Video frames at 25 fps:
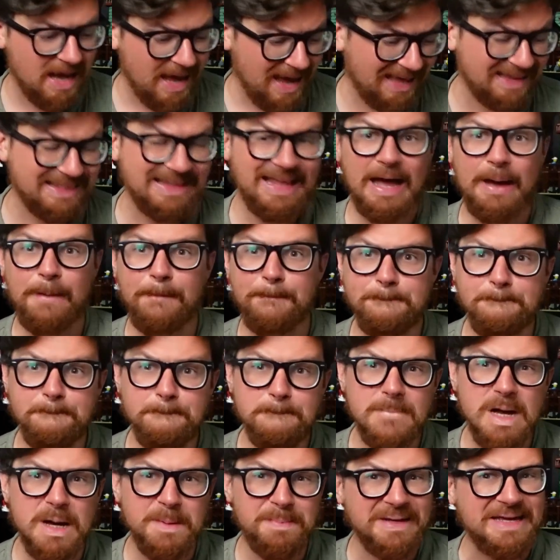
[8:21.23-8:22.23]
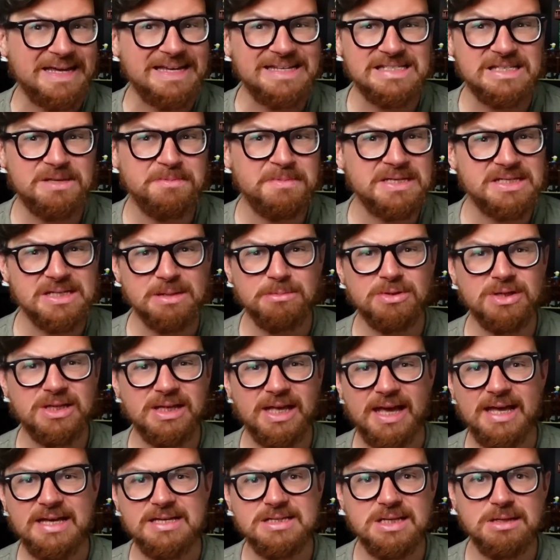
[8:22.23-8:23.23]
And that appears to be somewhat the
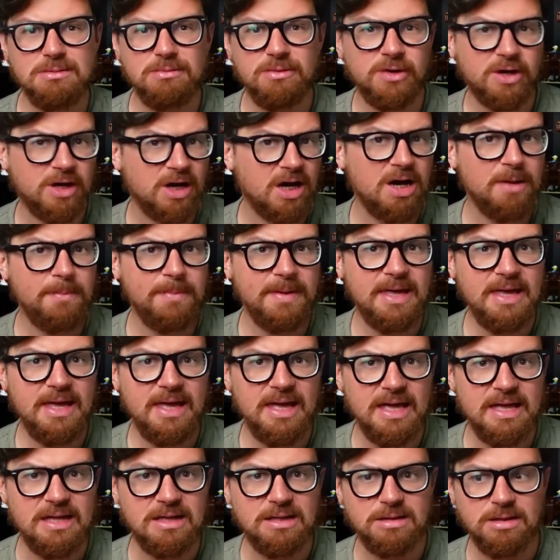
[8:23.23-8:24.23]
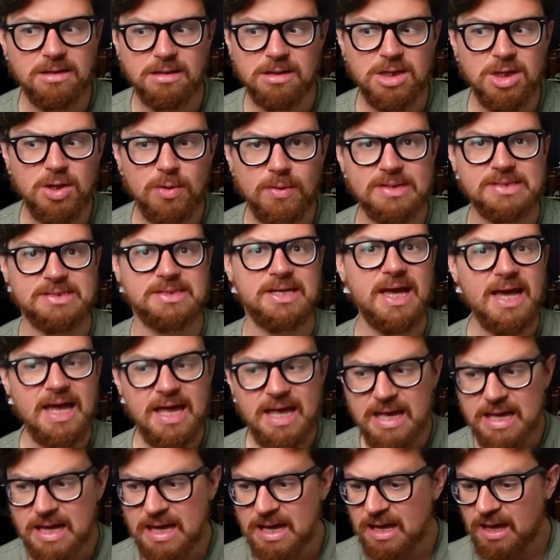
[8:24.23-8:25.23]
case here with Kirby in the
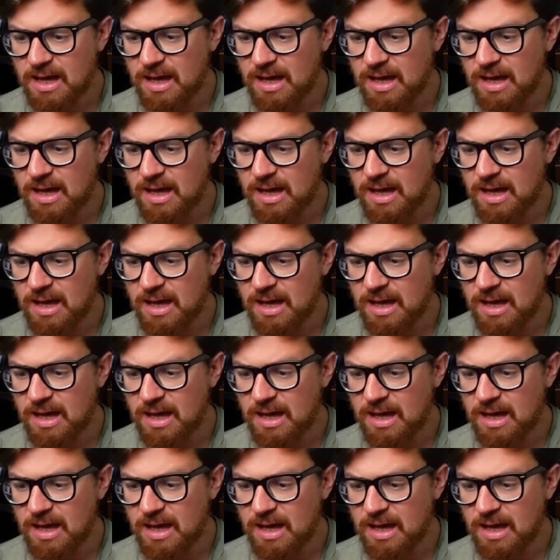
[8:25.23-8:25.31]
USA.